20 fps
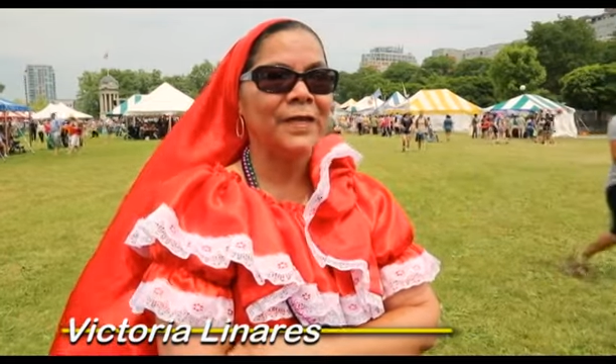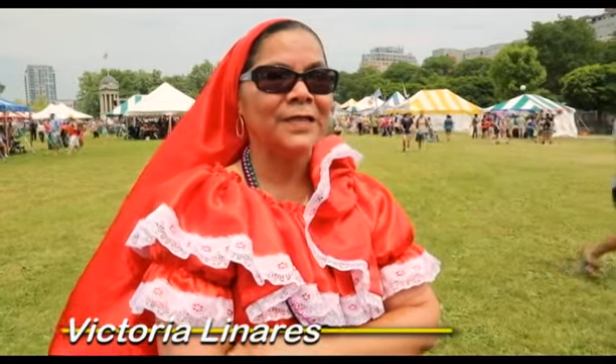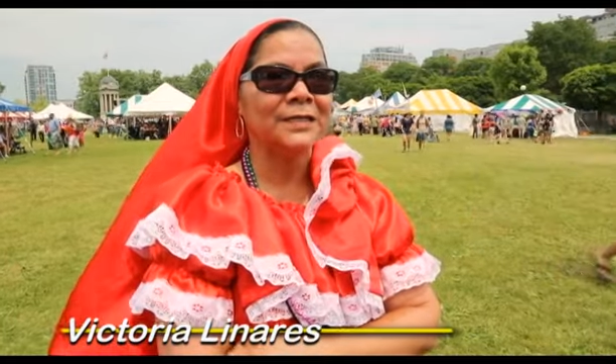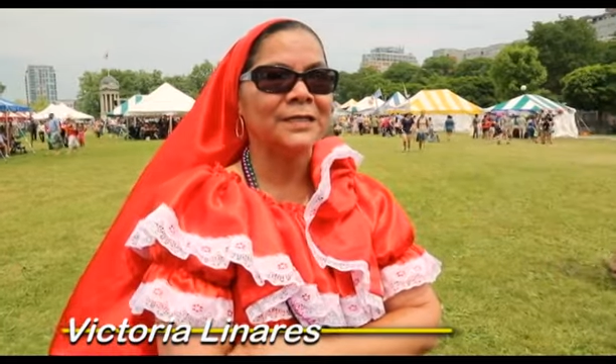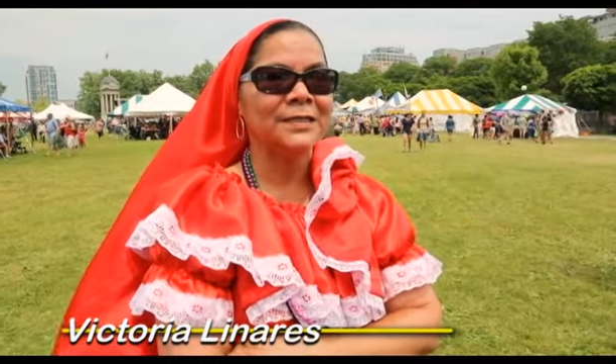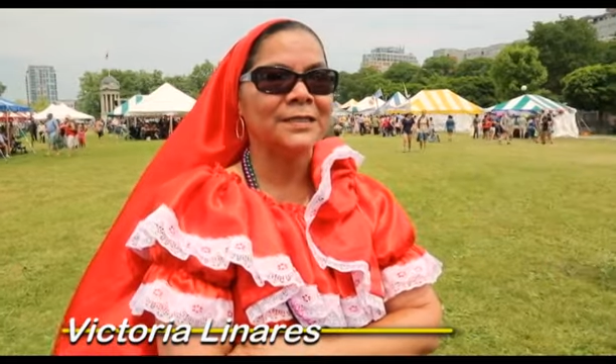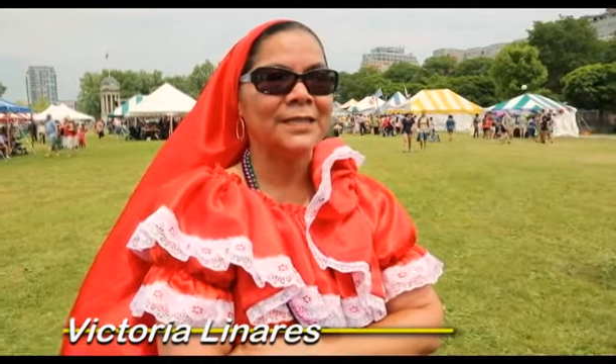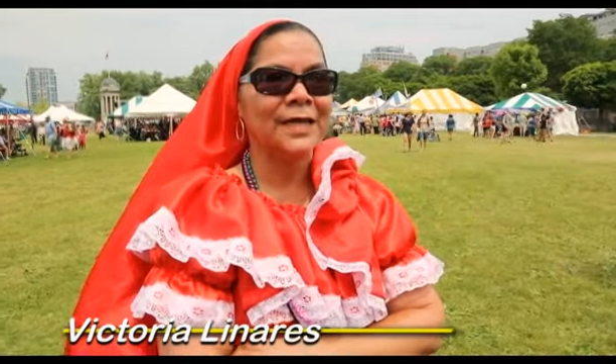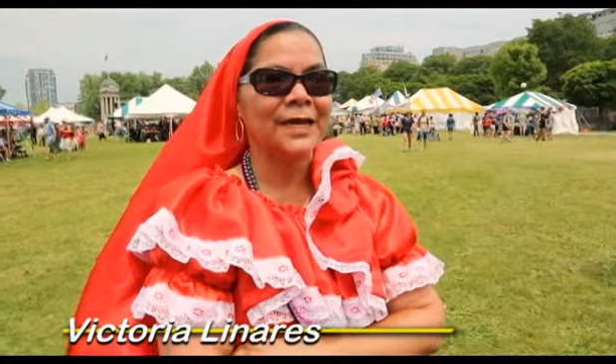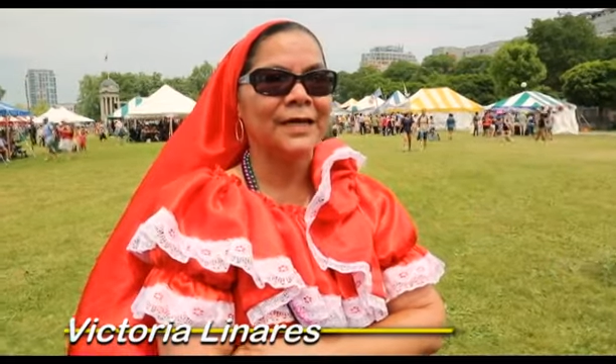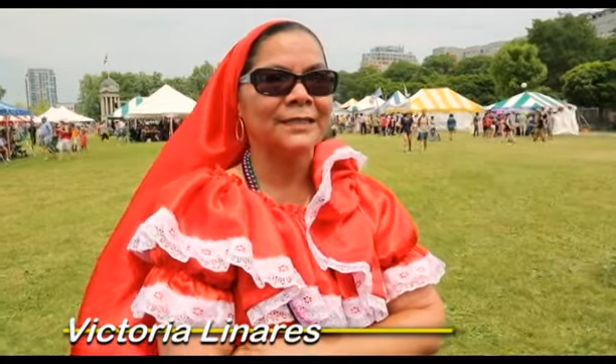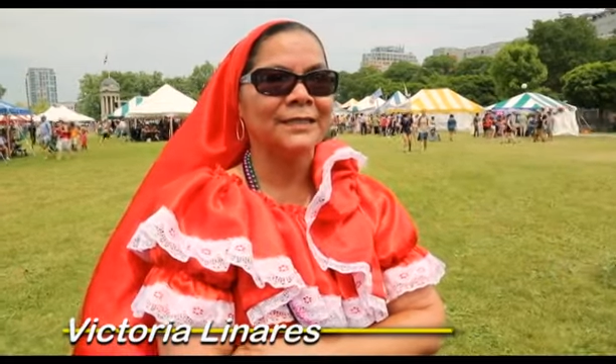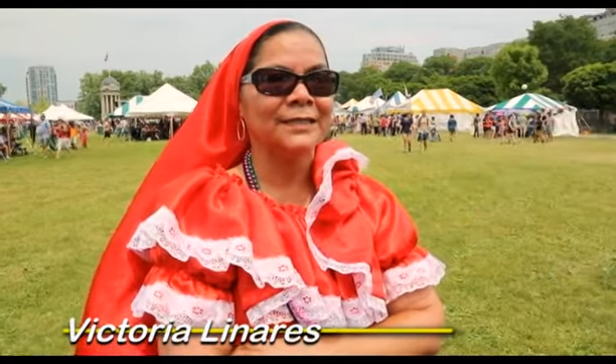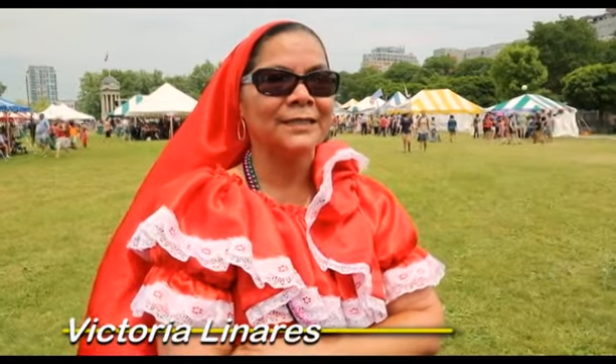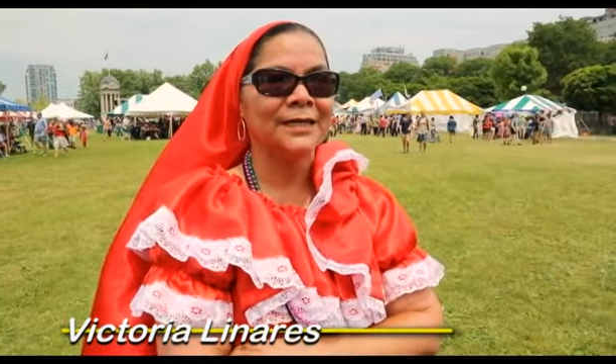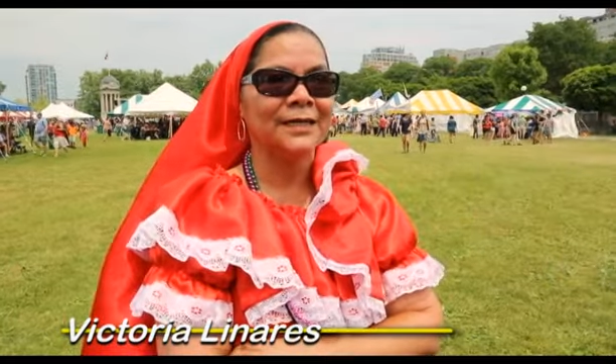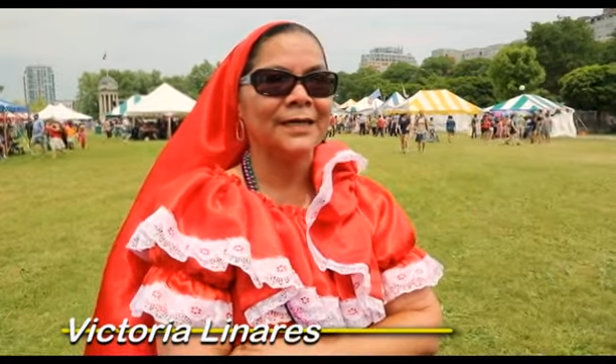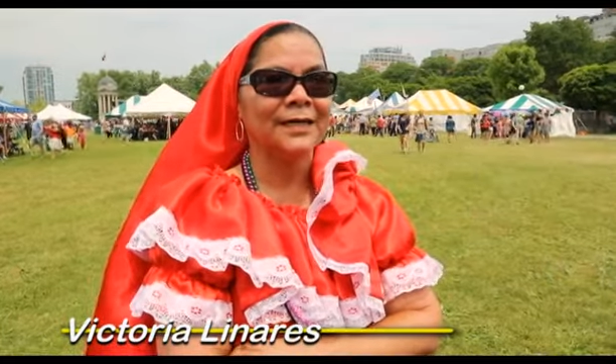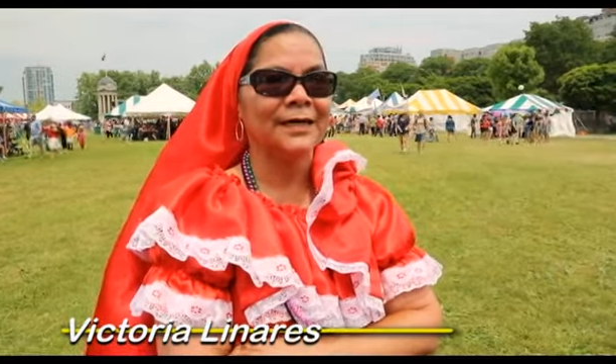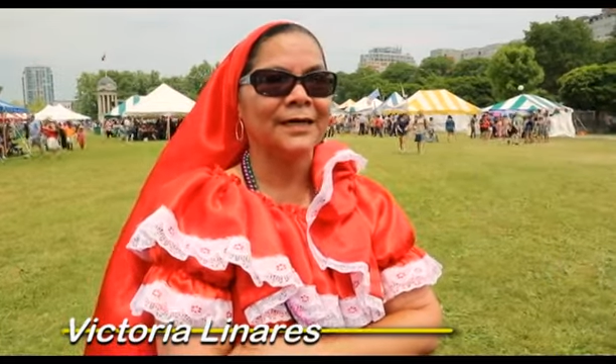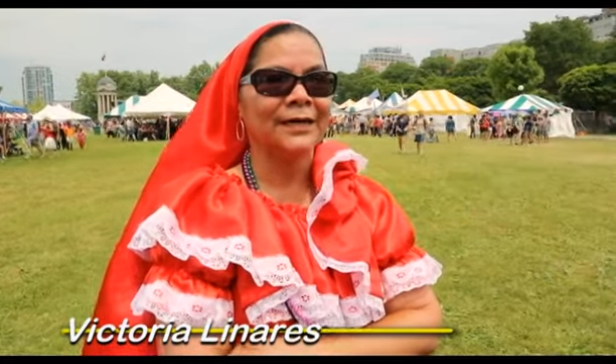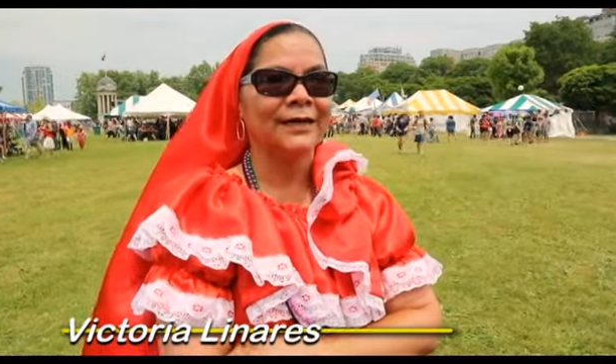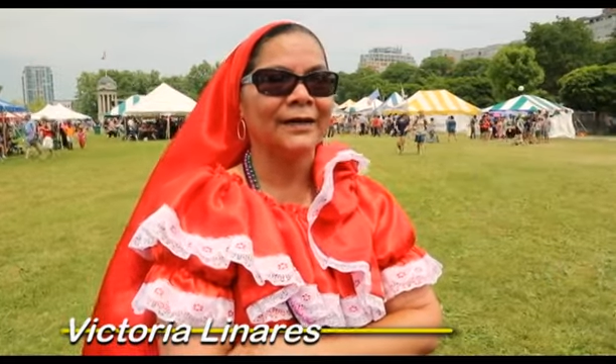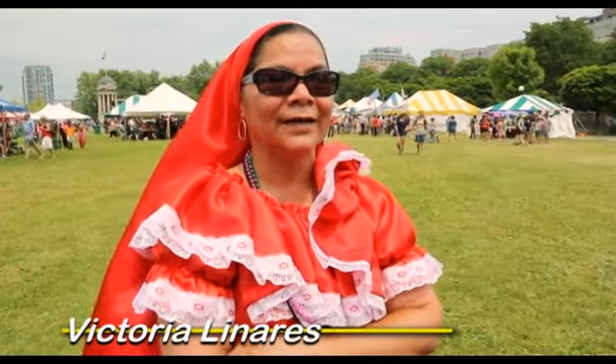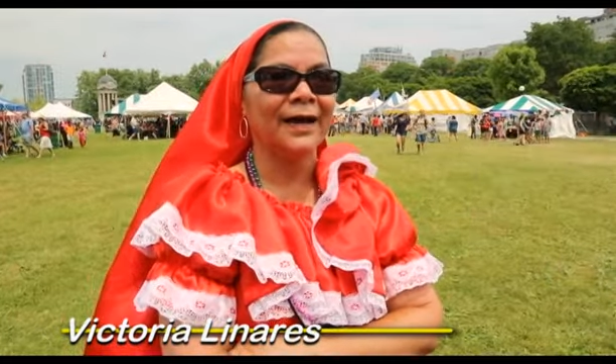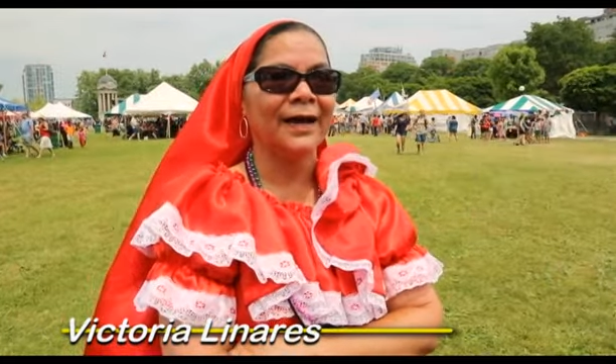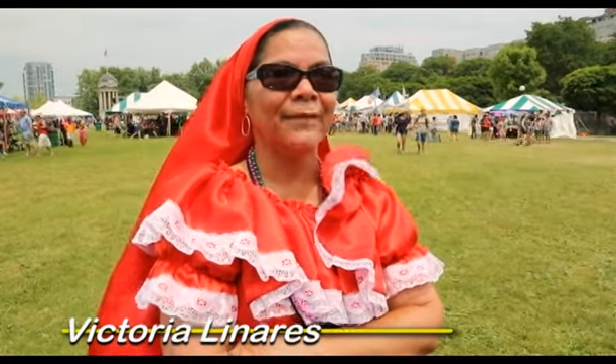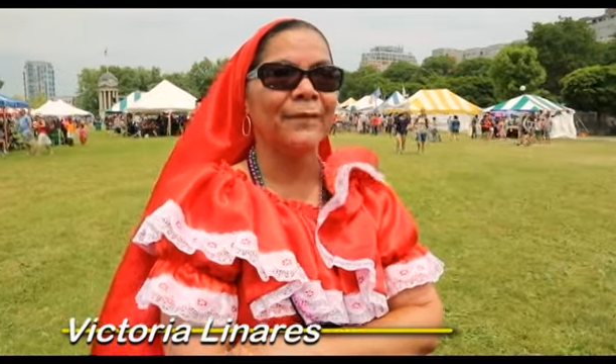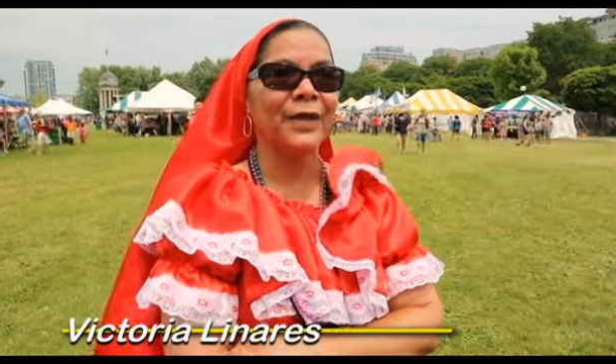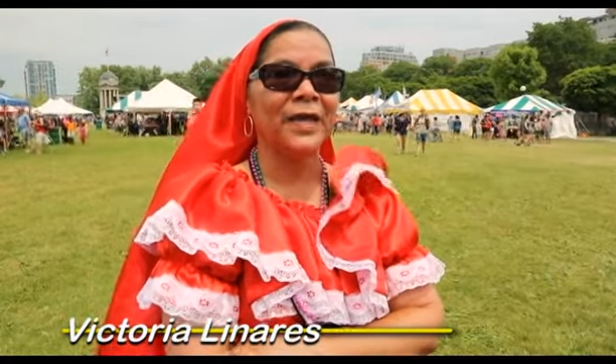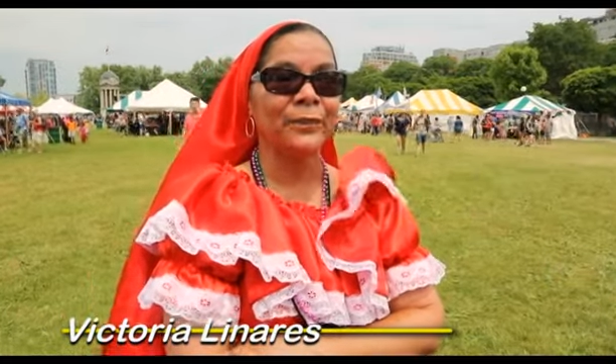means that I'm